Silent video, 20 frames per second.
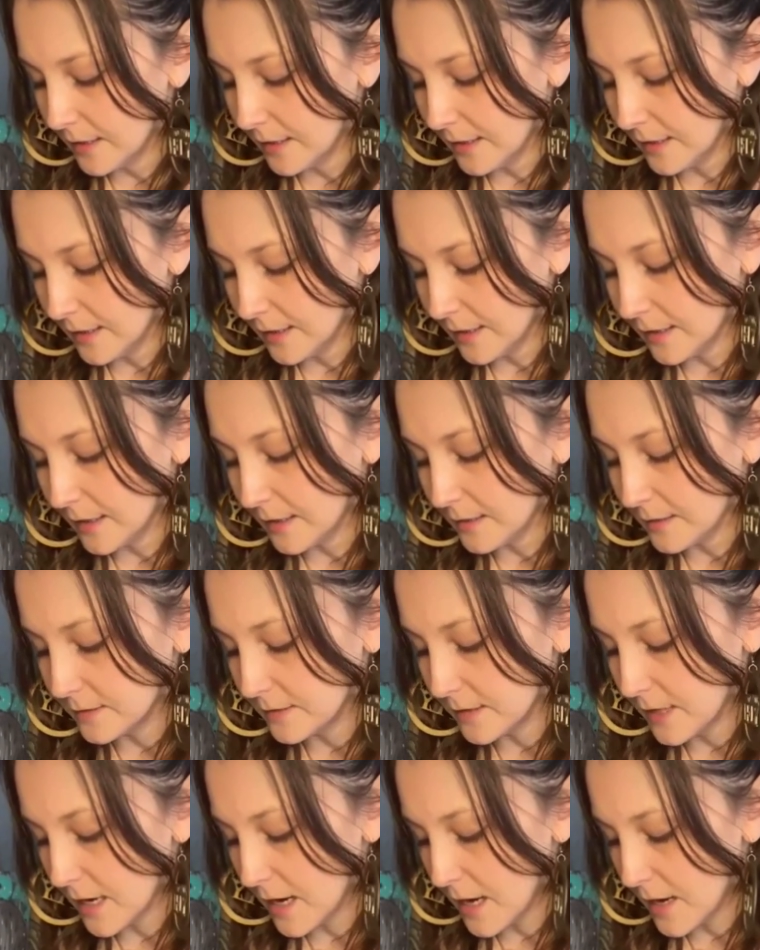
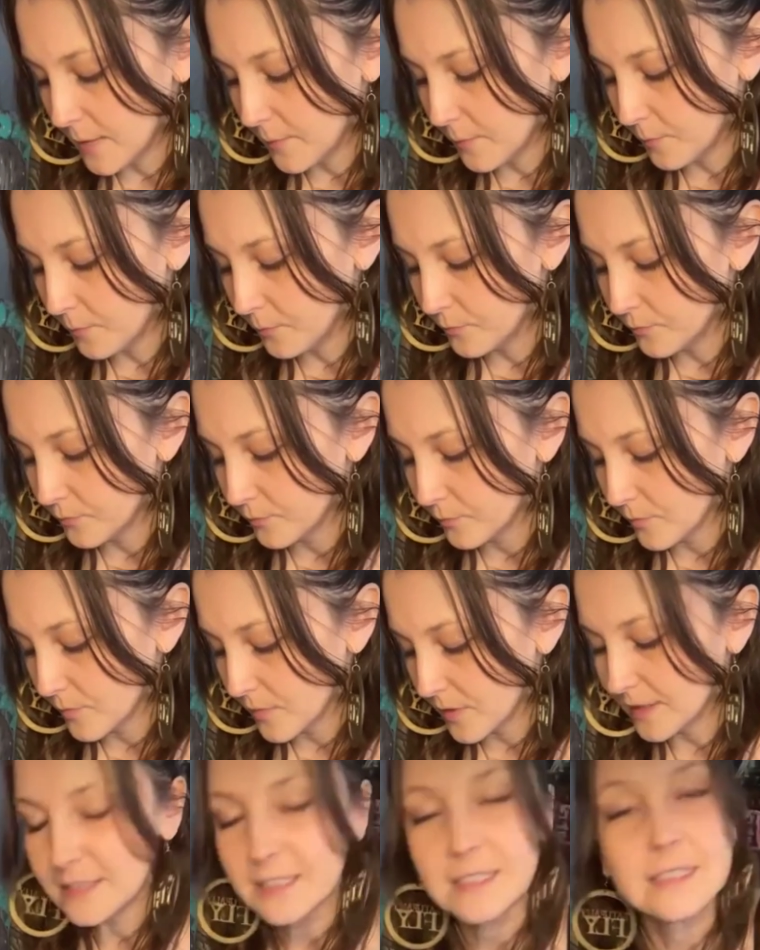and
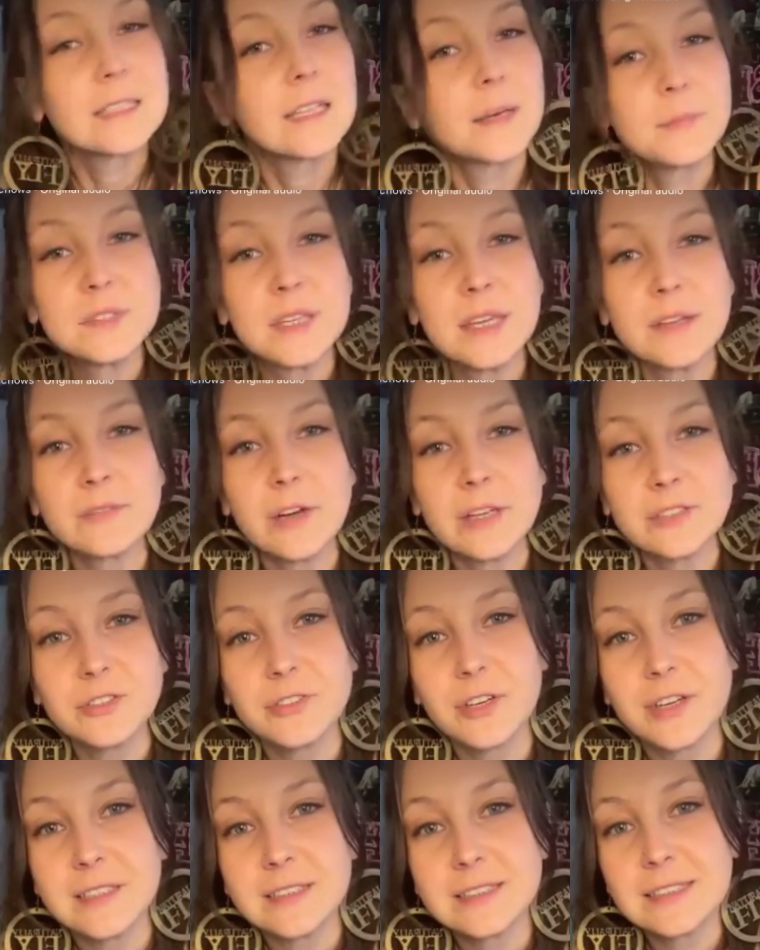this eclipse and
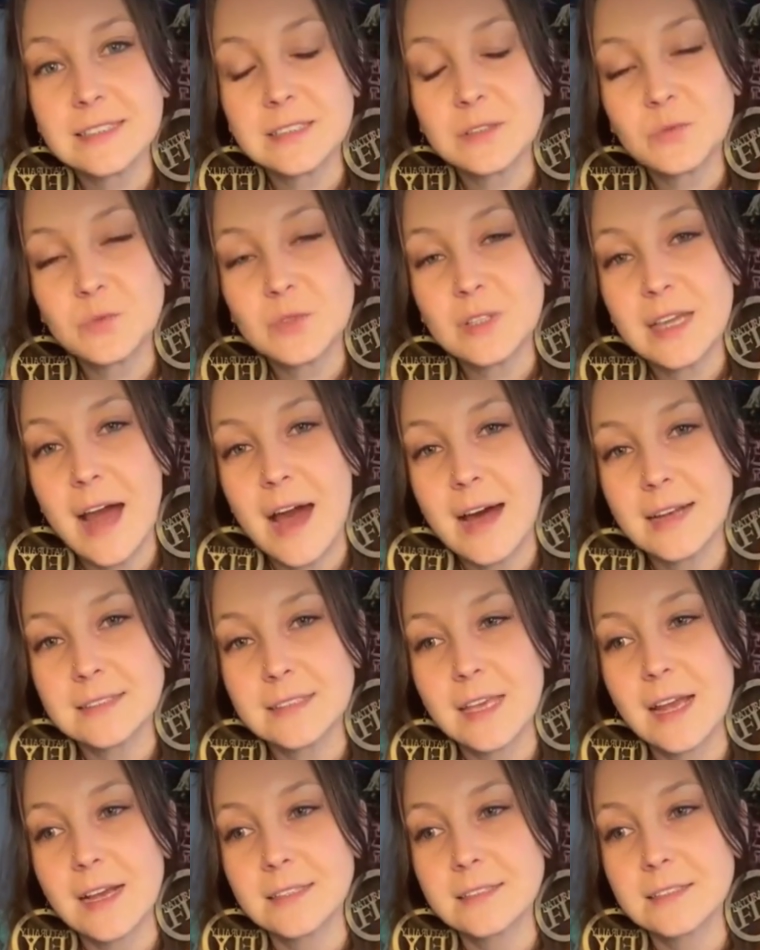retrograde season really
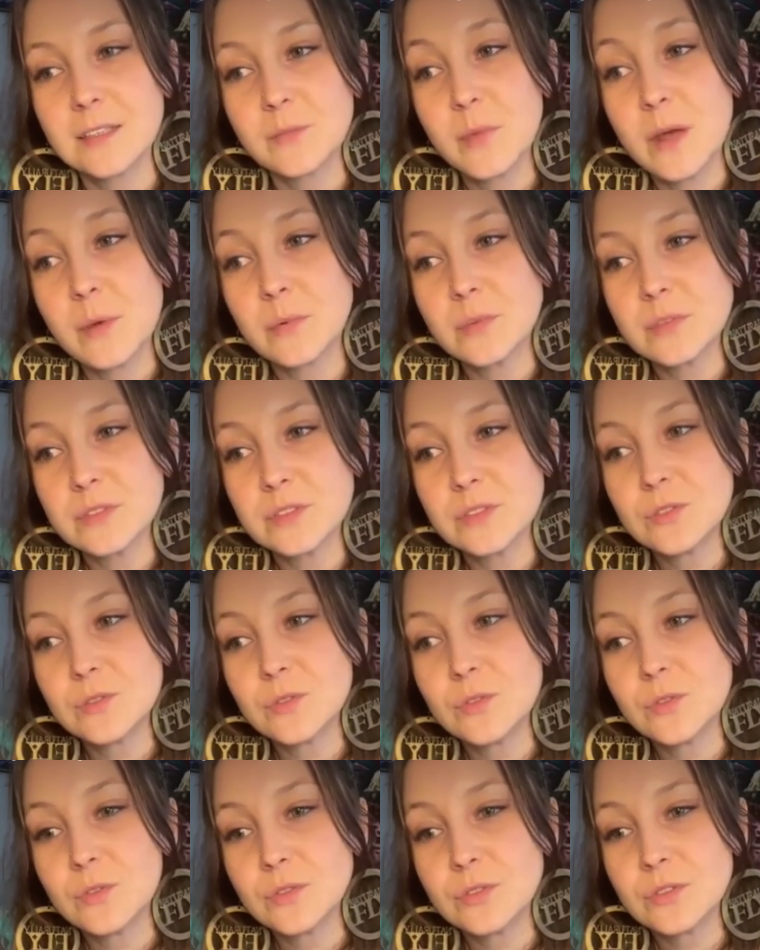asking us to be able
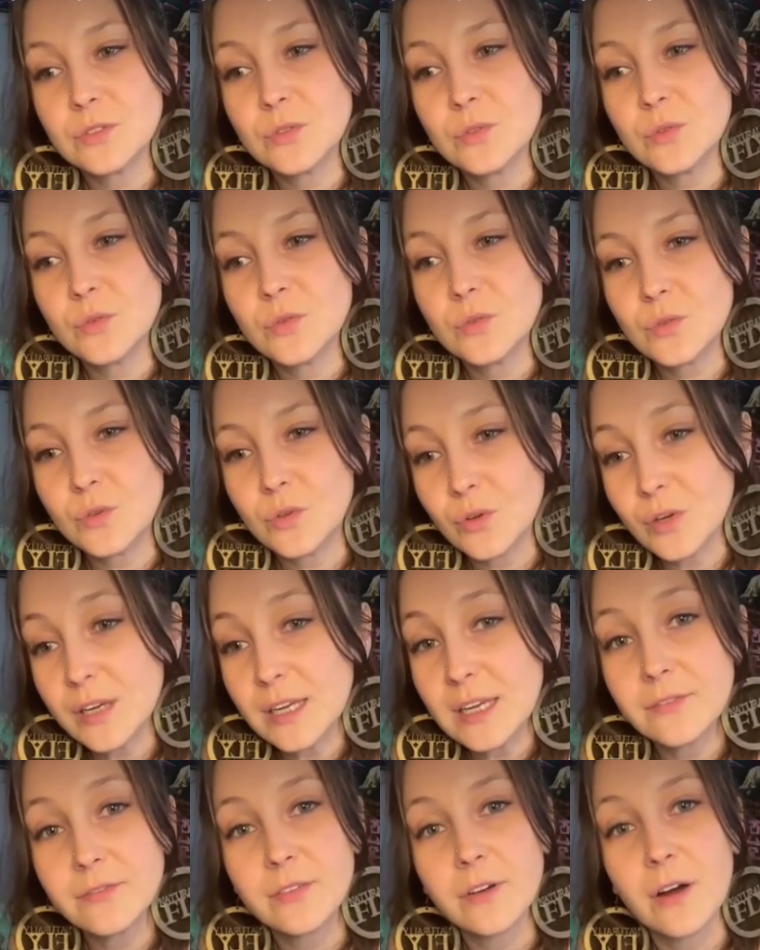to
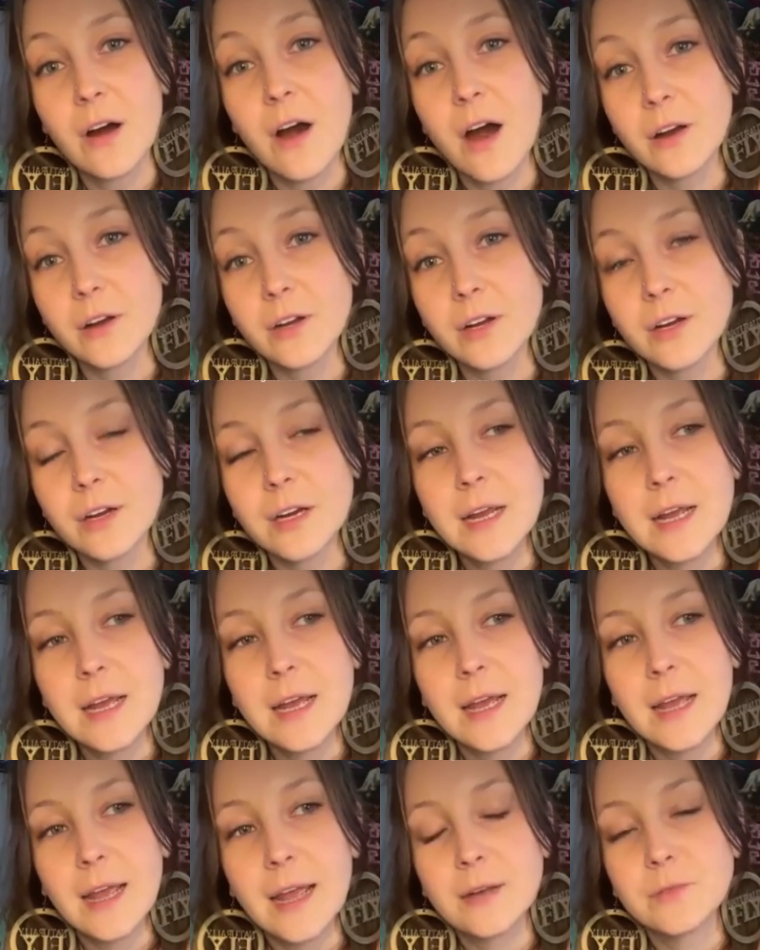grieve, honor,
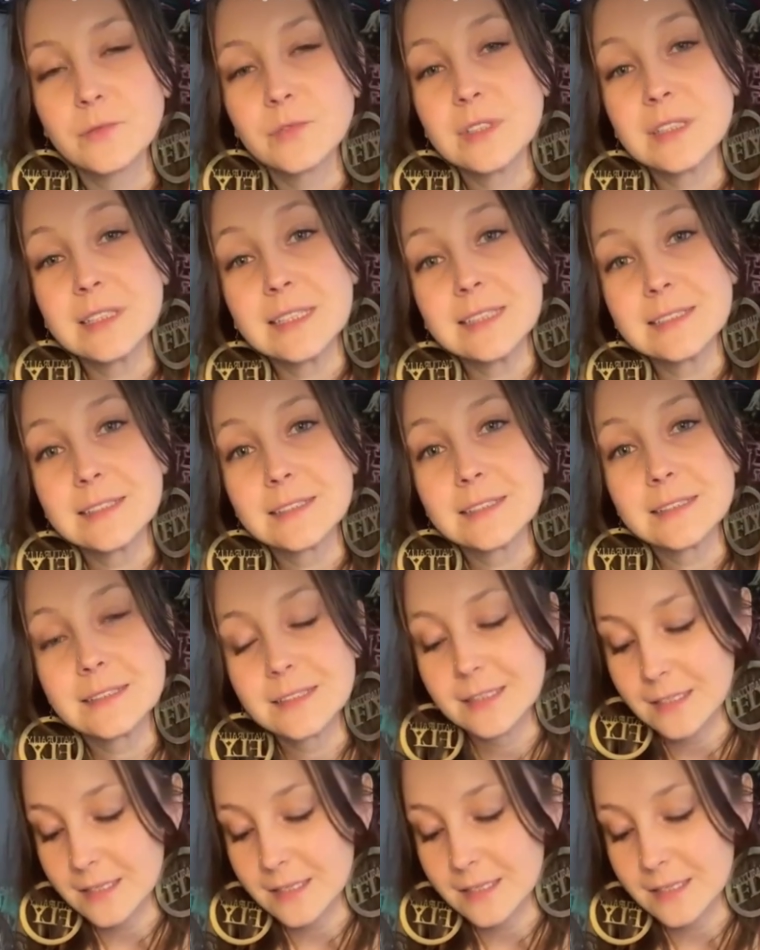and release.